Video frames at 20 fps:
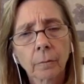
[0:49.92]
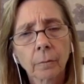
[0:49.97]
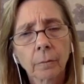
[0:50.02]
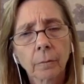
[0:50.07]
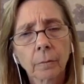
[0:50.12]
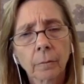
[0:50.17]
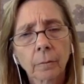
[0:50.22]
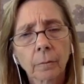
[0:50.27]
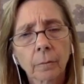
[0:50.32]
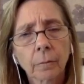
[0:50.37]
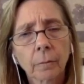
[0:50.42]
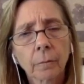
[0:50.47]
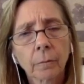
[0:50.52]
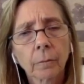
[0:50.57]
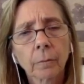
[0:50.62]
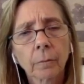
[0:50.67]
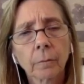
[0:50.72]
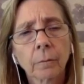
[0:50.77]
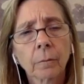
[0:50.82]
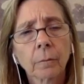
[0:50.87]

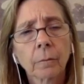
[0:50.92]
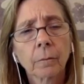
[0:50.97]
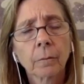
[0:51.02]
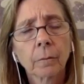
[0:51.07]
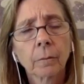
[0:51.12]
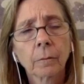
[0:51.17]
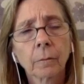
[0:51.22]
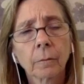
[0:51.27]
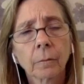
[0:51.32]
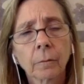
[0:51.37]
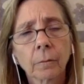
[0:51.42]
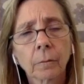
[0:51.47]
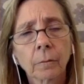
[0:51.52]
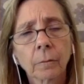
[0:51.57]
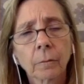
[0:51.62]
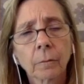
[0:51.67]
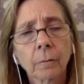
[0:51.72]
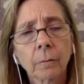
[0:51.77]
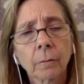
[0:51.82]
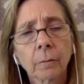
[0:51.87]

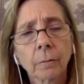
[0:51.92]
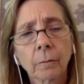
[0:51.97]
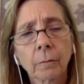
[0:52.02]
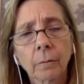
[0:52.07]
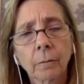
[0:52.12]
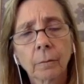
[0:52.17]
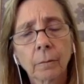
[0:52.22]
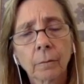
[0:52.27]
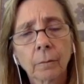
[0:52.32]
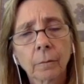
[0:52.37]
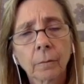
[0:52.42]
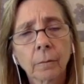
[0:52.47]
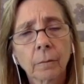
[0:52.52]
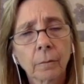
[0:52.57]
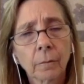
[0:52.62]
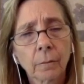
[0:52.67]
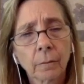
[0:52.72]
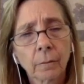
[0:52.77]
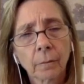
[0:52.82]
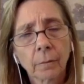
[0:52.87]

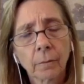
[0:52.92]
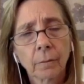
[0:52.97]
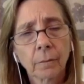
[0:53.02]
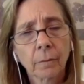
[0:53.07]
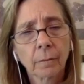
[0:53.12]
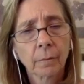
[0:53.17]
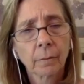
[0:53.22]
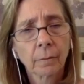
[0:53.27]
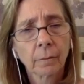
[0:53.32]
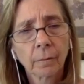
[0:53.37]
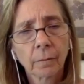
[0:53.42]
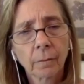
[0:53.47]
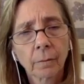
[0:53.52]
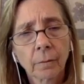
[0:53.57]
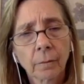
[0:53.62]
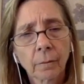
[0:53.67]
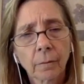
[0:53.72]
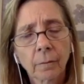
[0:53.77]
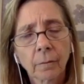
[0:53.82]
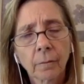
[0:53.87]

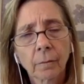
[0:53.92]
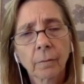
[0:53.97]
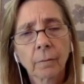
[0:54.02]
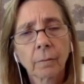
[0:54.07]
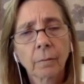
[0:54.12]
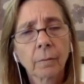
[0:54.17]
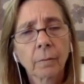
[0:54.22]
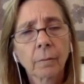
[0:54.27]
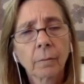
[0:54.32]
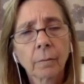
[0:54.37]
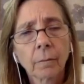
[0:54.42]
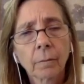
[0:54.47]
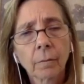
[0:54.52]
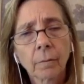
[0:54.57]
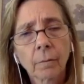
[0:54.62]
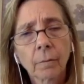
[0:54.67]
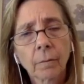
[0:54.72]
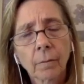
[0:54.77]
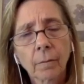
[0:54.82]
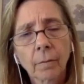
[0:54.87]

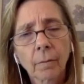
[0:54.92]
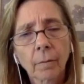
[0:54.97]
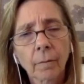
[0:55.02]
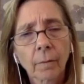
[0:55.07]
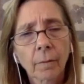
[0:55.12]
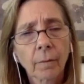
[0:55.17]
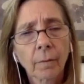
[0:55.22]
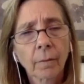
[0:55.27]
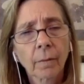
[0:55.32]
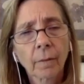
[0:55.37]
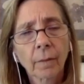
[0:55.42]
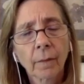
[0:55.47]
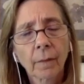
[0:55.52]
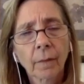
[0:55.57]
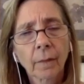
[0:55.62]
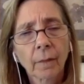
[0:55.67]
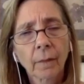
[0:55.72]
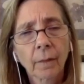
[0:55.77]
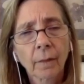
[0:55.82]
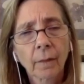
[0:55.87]

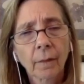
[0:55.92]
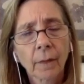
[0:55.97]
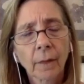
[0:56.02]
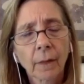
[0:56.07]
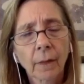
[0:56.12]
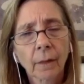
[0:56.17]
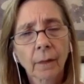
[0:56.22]
No words are spoken by the person on screen.